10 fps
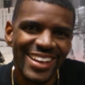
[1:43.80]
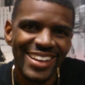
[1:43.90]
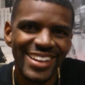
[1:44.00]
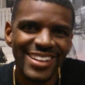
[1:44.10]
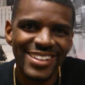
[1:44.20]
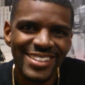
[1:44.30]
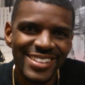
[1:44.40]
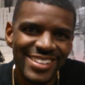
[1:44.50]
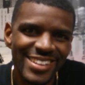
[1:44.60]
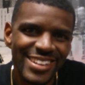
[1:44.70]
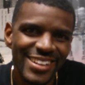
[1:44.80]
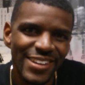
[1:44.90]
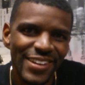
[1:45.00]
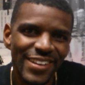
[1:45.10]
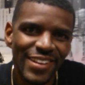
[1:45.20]

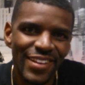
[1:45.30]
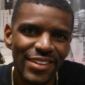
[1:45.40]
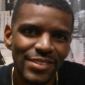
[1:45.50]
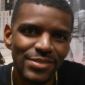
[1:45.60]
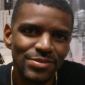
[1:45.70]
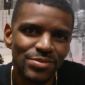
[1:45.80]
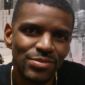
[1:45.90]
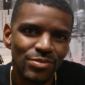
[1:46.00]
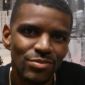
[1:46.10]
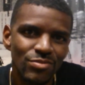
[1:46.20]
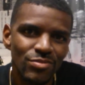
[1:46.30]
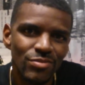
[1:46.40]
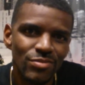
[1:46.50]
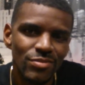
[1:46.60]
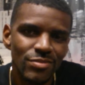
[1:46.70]

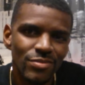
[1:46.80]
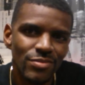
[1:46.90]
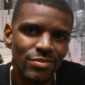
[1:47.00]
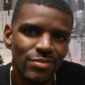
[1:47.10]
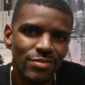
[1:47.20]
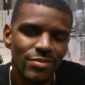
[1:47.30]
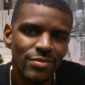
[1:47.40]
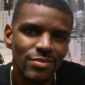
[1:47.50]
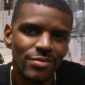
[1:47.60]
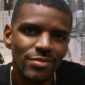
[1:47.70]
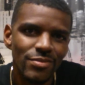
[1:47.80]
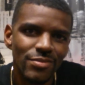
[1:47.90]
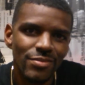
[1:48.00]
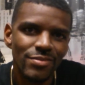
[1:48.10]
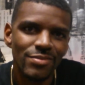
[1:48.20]

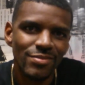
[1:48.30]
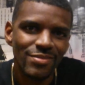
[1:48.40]
(silent)